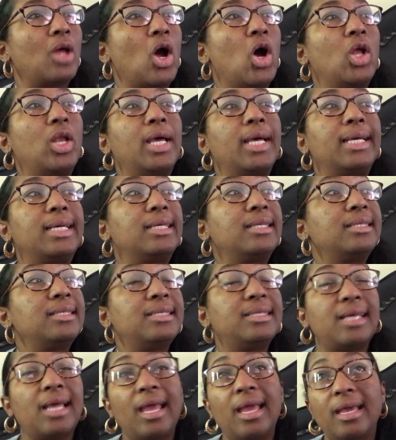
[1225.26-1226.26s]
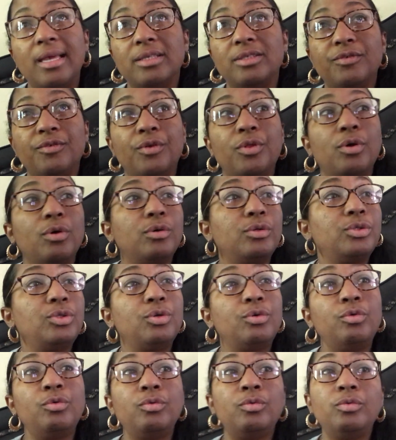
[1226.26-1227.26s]
all I can say is for those
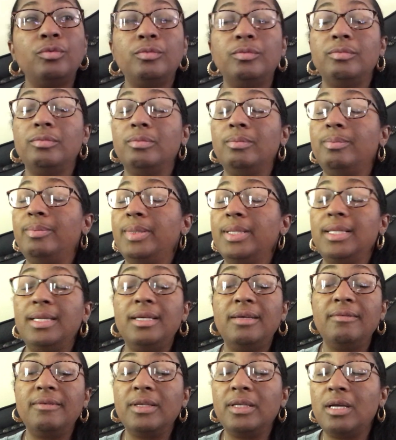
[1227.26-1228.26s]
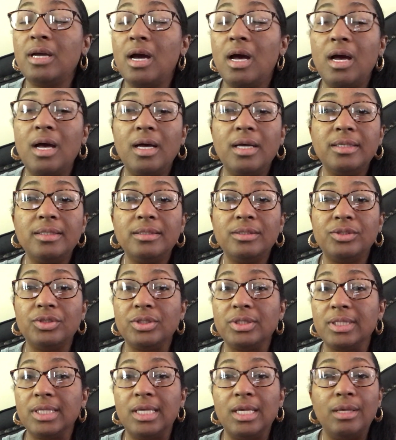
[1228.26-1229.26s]
who believe in God,
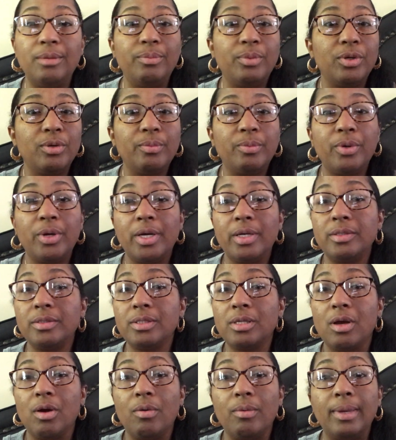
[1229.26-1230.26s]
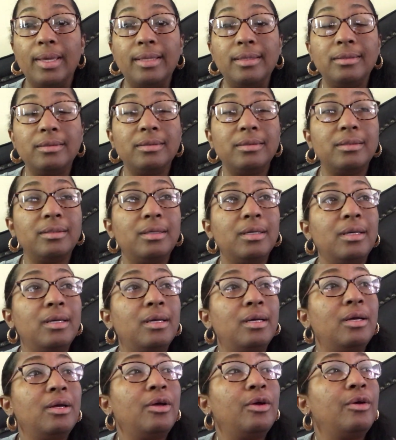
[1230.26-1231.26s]
just keep your prayers going.
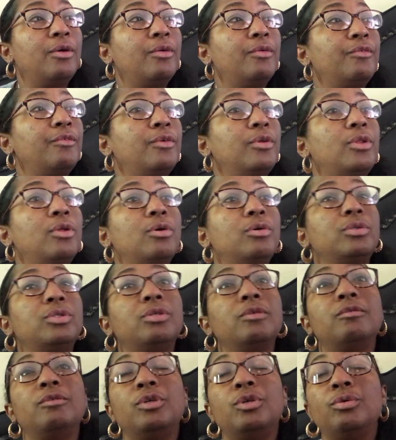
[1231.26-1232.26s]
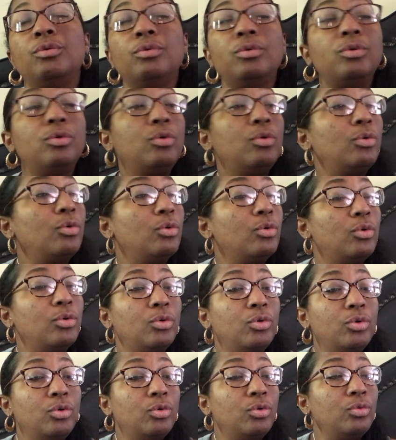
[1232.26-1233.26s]
For those of you
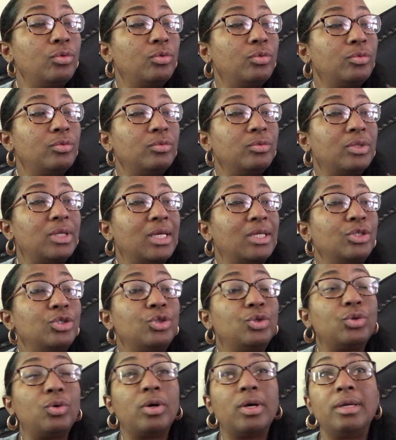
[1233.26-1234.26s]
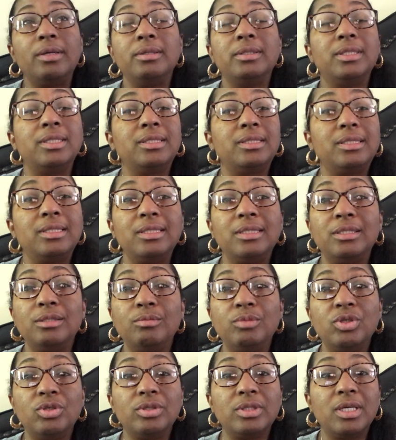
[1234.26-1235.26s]
who enjoy listening to
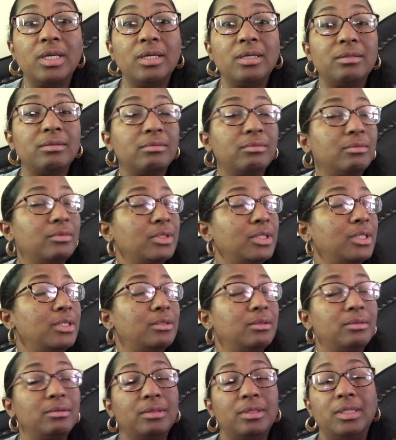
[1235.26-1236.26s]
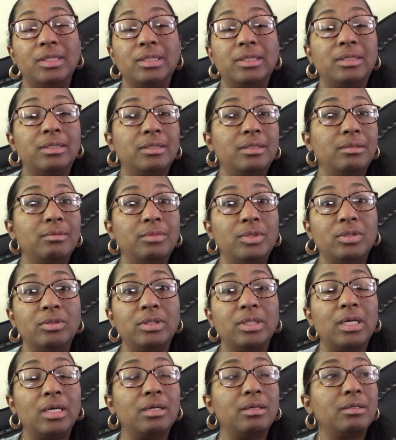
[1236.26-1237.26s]
music, listen to
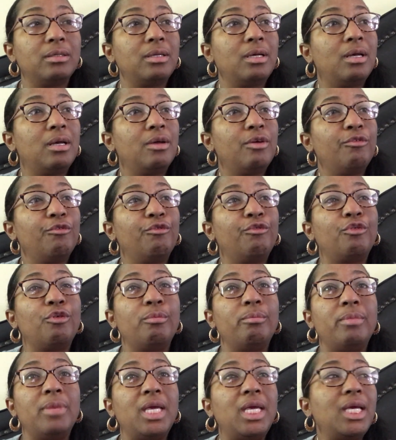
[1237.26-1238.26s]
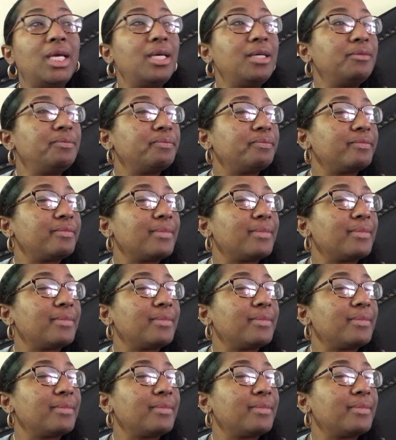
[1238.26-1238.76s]
music. For me,